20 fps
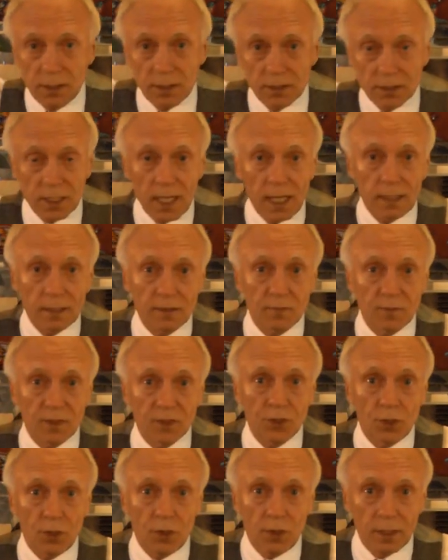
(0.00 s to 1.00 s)
the silent
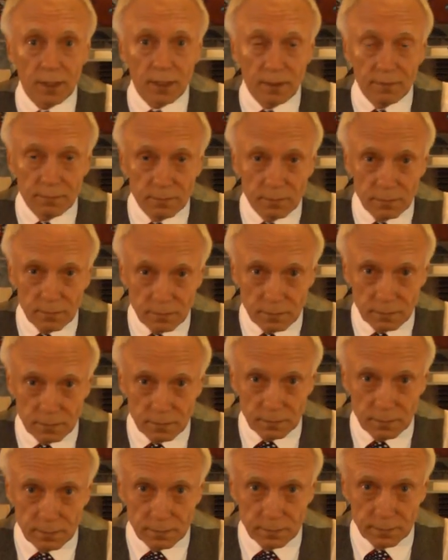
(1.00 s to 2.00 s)
majority.
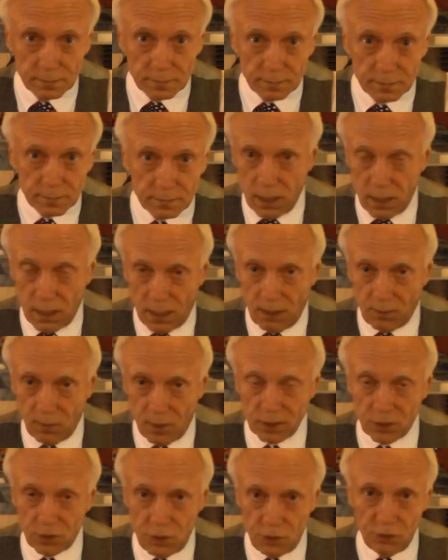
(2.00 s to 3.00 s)
I
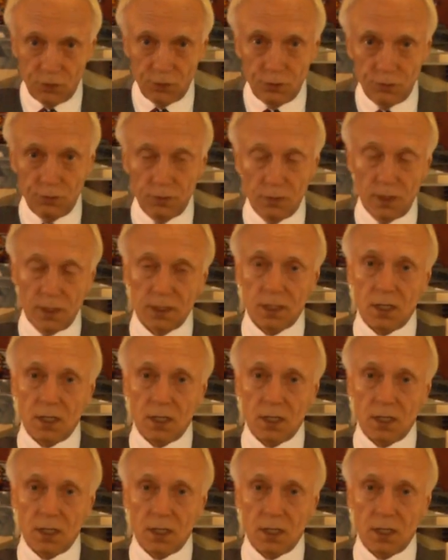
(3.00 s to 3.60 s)
want to